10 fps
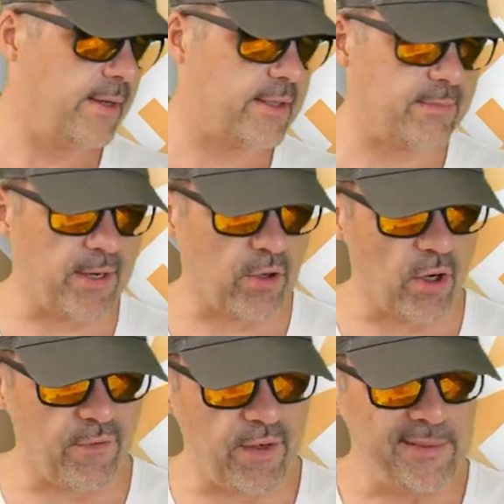
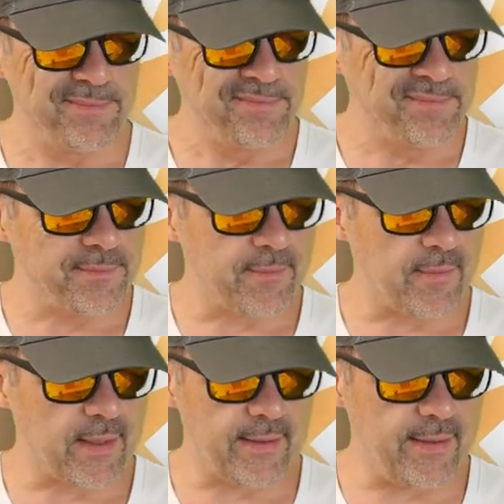Smirnoff.
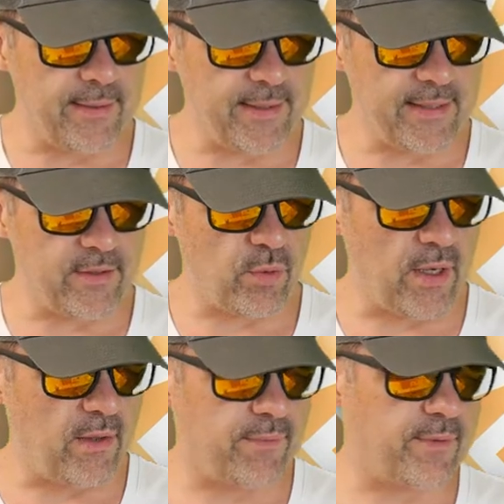I mean,
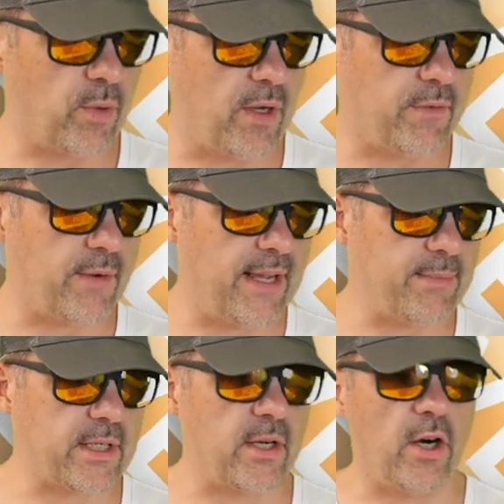12, 12
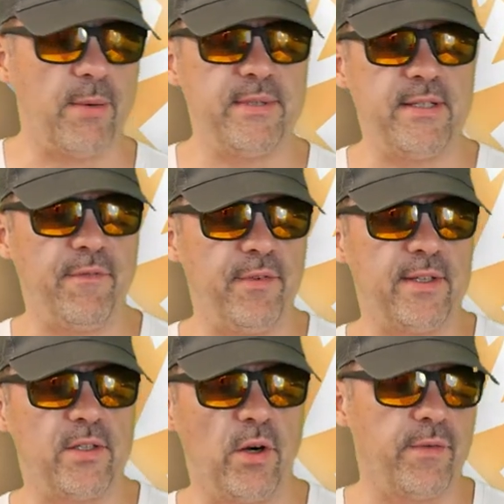grams of carbs
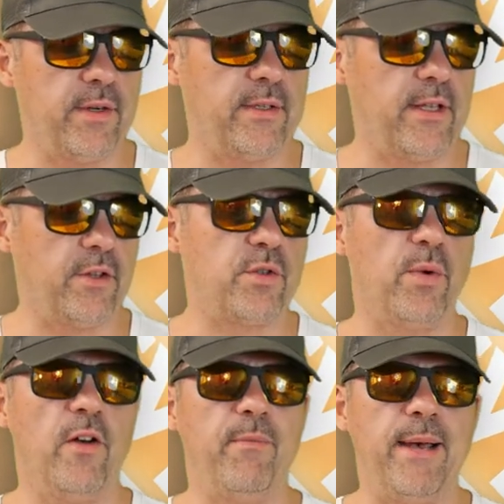difference over another
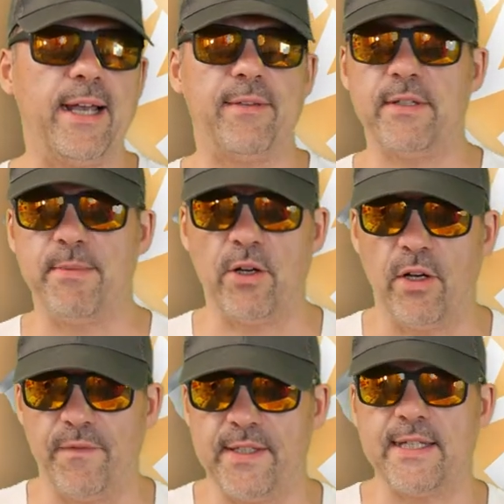12 pack of
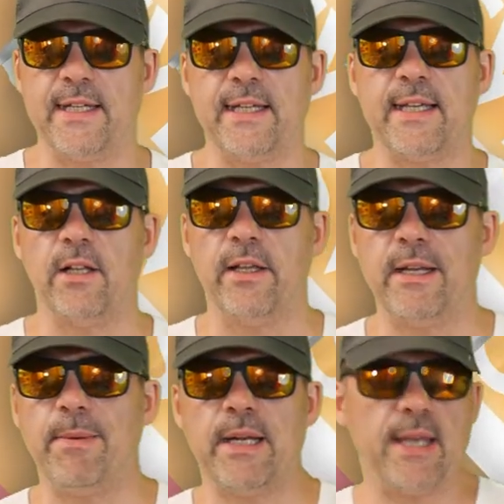Smirnoff isn't going to kill
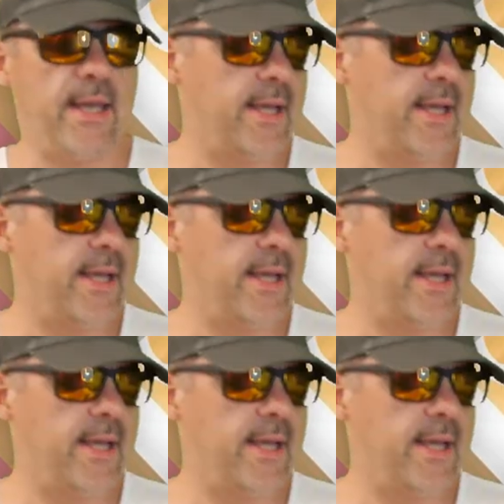anybody.